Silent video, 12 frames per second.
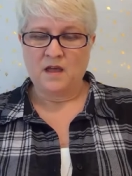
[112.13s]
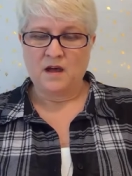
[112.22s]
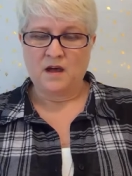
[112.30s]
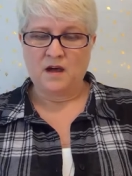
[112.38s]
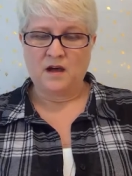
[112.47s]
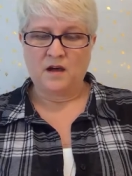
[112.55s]

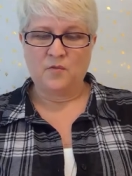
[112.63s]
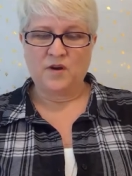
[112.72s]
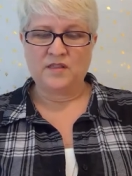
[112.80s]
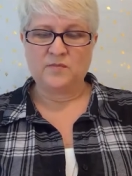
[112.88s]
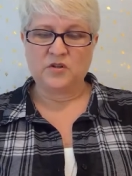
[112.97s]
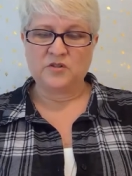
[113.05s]
Uh, one
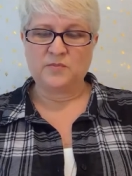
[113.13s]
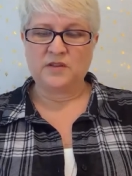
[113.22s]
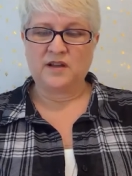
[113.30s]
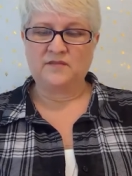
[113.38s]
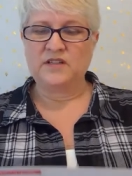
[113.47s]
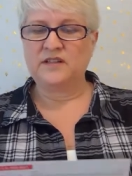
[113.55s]
of the most
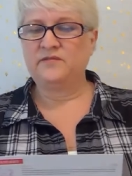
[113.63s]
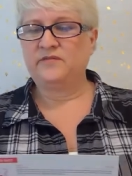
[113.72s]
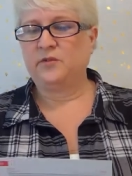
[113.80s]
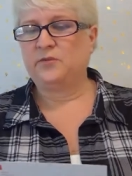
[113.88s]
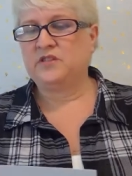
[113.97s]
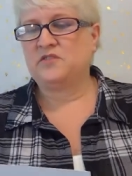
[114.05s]
beloved and
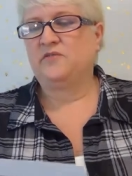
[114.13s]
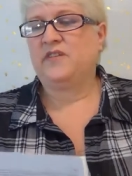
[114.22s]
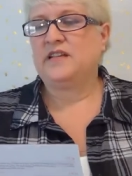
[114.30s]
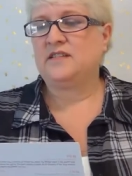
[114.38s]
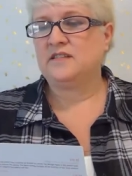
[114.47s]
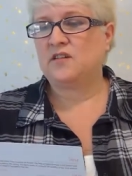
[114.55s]
influential
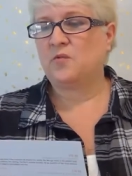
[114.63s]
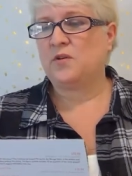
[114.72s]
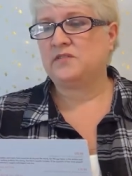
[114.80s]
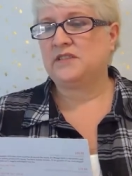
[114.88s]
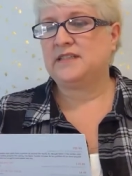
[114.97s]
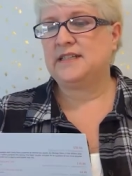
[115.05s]
faces in
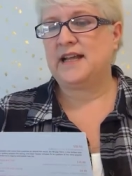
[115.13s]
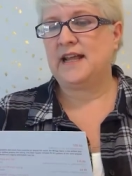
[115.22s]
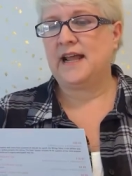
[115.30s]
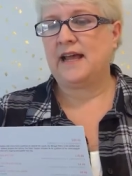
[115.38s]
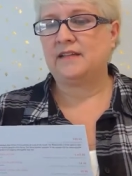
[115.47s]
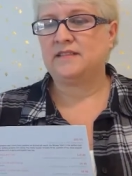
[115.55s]
quilting
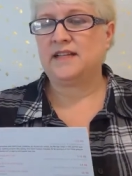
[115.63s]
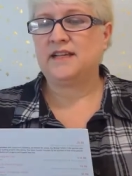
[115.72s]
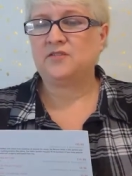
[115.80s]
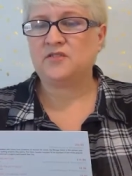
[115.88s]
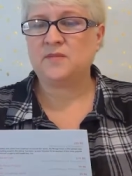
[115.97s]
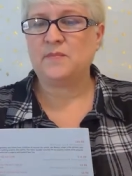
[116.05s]
today, Alex
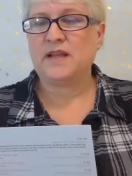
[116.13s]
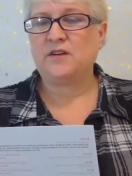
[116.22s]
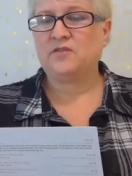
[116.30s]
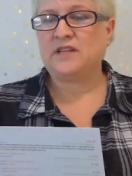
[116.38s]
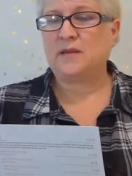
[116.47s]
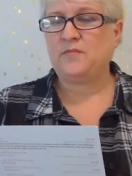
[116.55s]
Anderson made
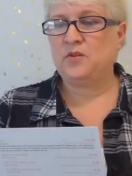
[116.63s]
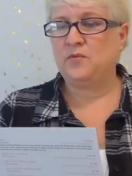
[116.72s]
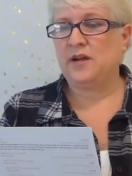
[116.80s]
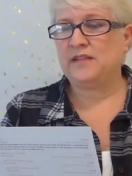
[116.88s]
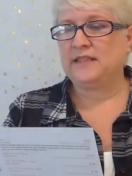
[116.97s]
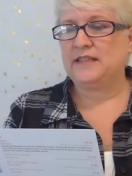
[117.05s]
her debut
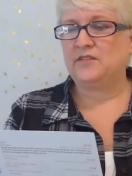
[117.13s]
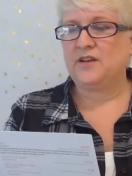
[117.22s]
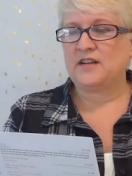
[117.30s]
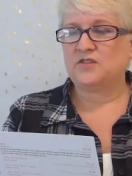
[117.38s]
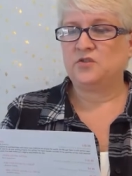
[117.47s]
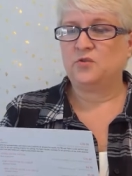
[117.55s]
on the
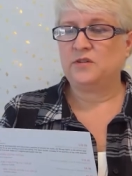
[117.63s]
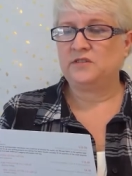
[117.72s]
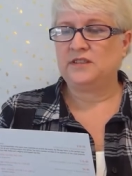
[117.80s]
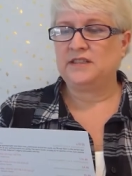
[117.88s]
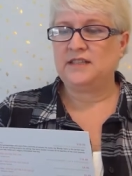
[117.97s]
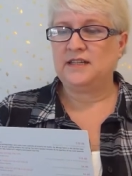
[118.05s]
international
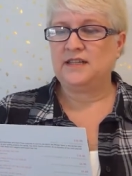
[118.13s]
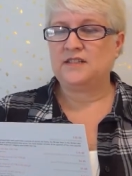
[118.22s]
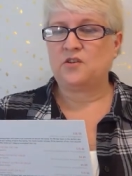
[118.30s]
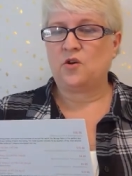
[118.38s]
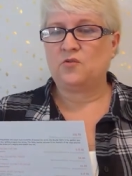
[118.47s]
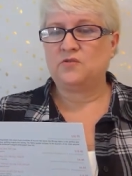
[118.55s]
quilting scene as
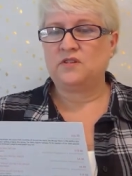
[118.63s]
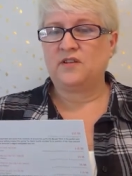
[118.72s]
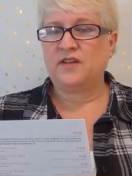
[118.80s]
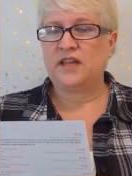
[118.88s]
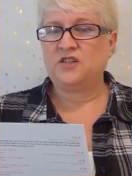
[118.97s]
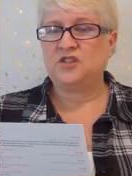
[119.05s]
the host
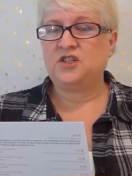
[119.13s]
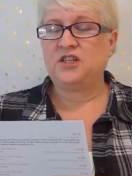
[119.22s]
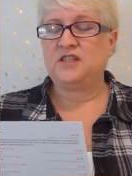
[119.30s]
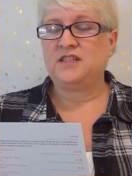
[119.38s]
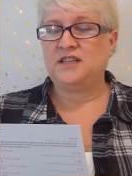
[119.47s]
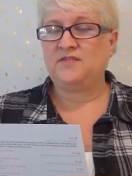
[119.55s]
of
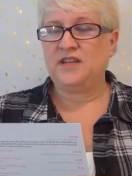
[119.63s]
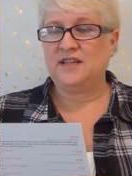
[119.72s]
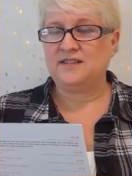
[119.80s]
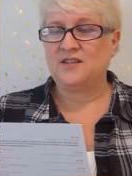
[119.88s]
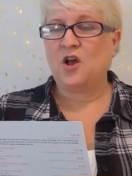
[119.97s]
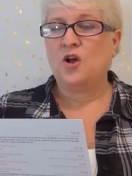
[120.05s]

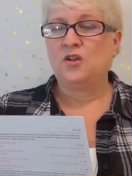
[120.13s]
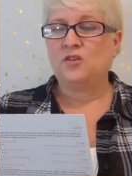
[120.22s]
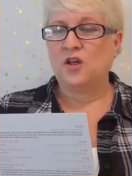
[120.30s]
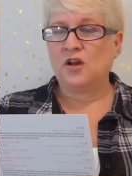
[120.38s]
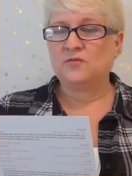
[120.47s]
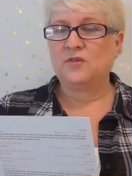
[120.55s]
HGTV's
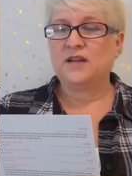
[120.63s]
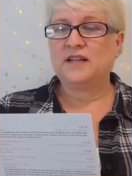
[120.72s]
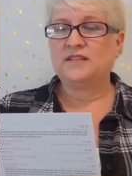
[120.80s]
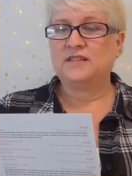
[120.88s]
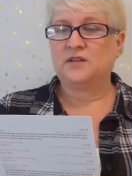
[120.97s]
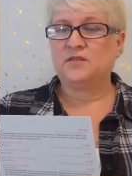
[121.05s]

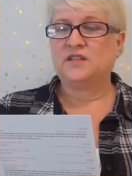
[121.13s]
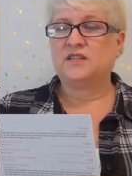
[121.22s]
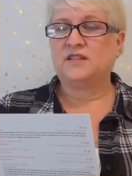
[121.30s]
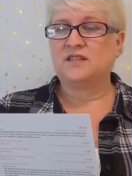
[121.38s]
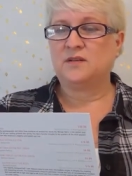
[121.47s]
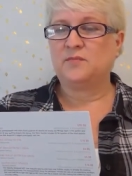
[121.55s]
long-running
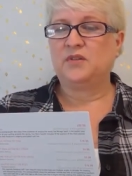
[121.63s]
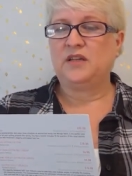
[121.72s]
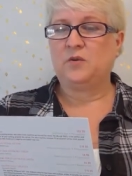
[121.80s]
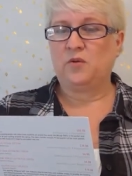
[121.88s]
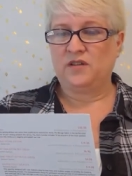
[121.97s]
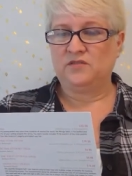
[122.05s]
series Simply
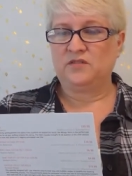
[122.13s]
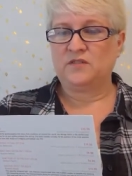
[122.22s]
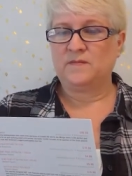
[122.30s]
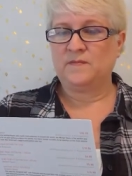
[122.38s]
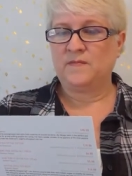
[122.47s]
Quilts.